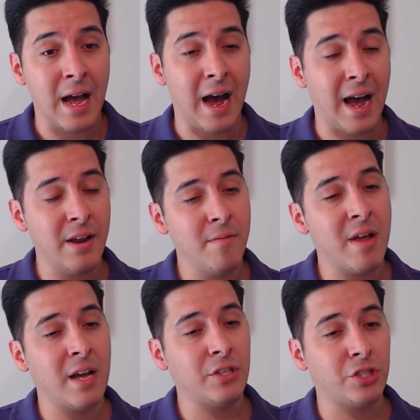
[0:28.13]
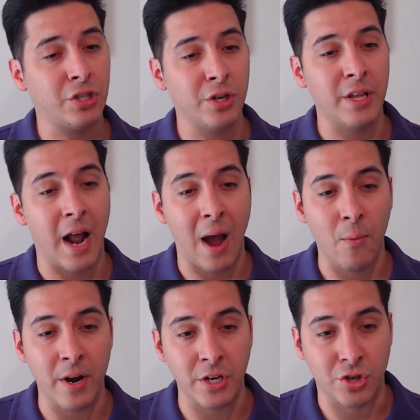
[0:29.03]
I'm not sure that I
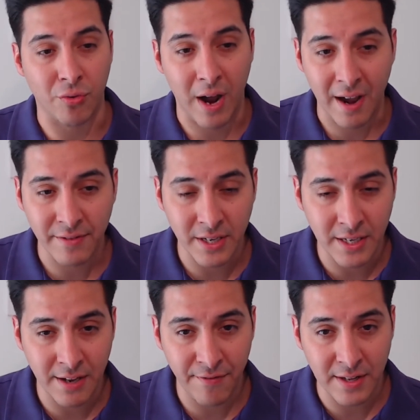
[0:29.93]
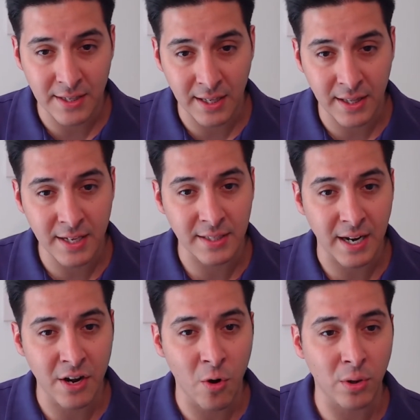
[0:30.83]
want to draft a defense like this, and
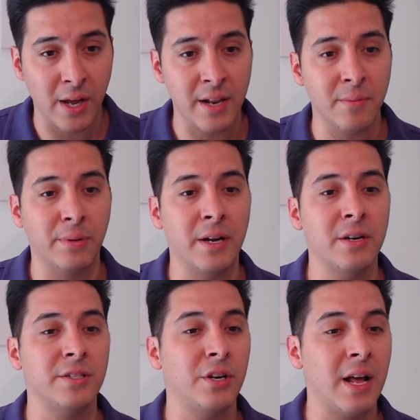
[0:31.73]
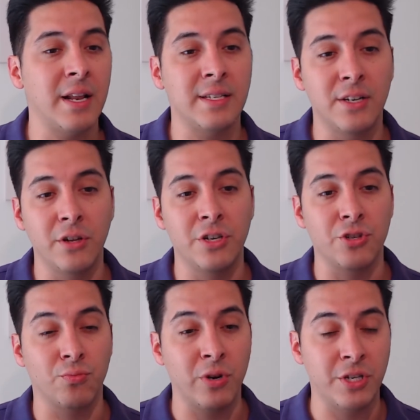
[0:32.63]
I know a lot of the players, they're not necessarily
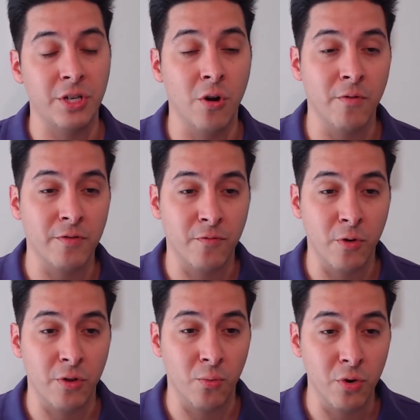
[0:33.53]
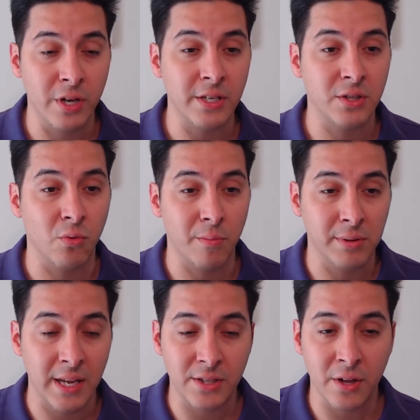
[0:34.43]
just reaching over for the rookies to
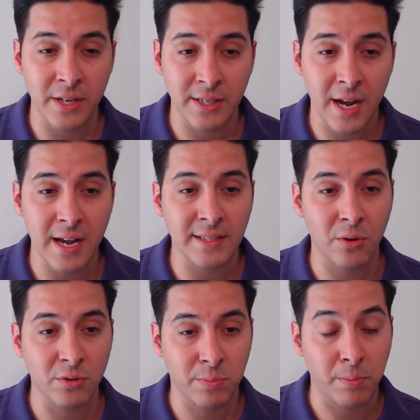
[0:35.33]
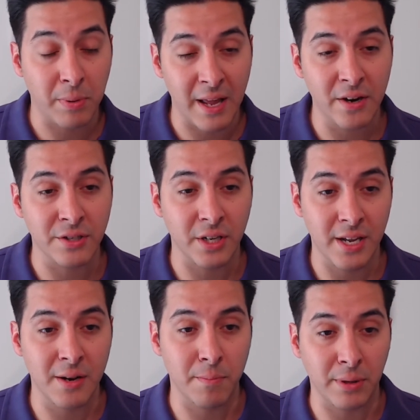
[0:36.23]
replace all these guys. There was players
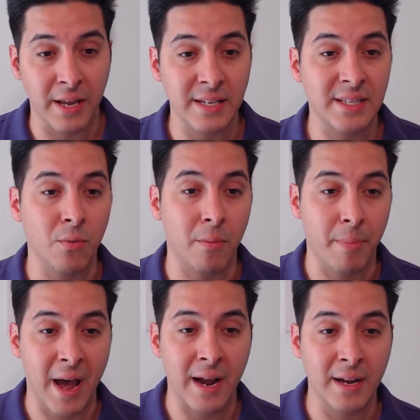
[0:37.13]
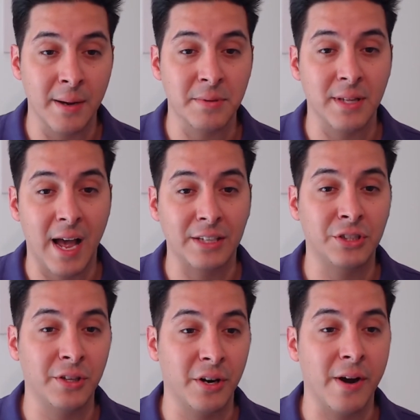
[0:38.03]
in place that were backups
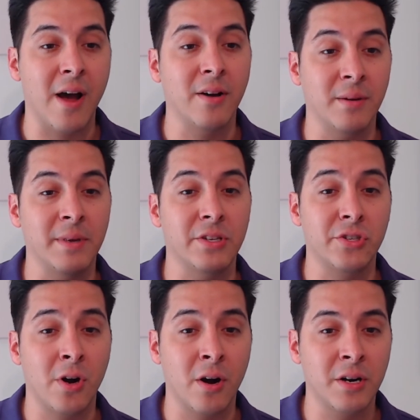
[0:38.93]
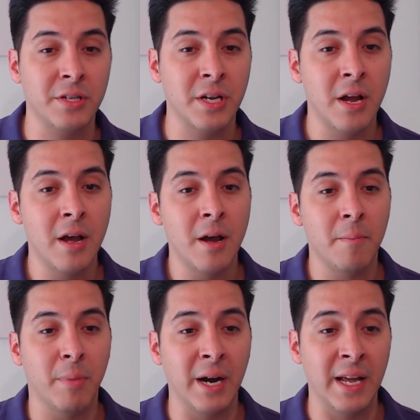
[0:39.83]
last year that are now going to be the starters,
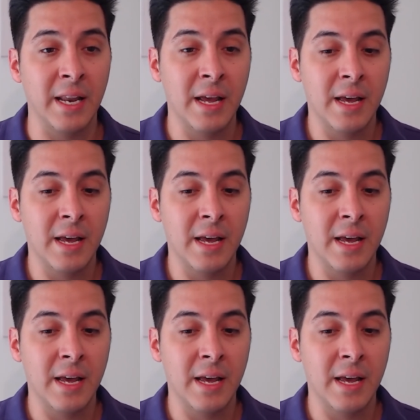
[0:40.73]
but